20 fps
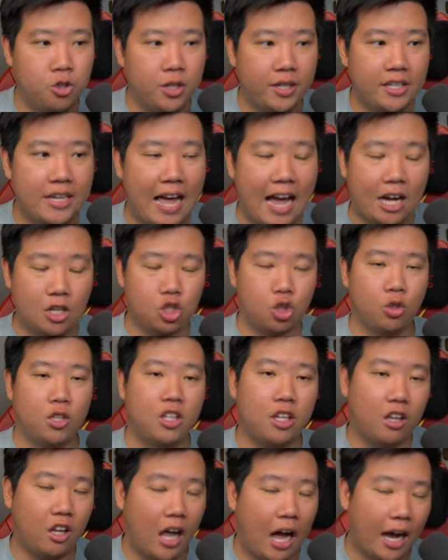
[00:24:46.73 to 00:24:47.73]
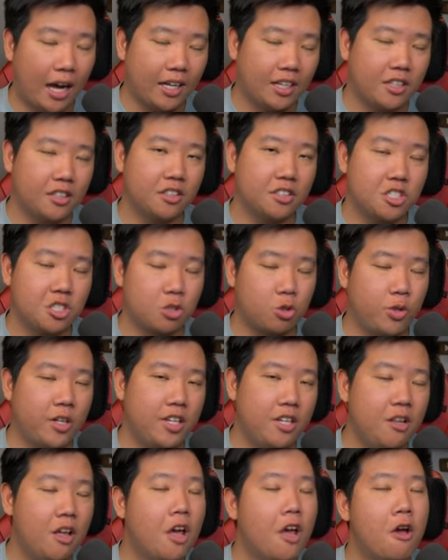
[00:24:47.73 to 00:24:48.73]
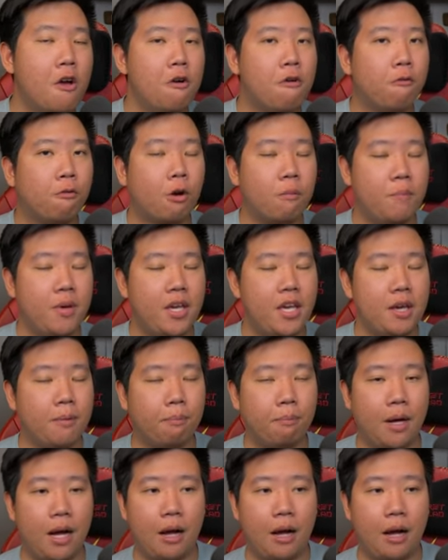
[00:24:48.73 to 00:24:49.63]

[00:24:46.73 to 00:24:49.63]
you can actually lock the screen for being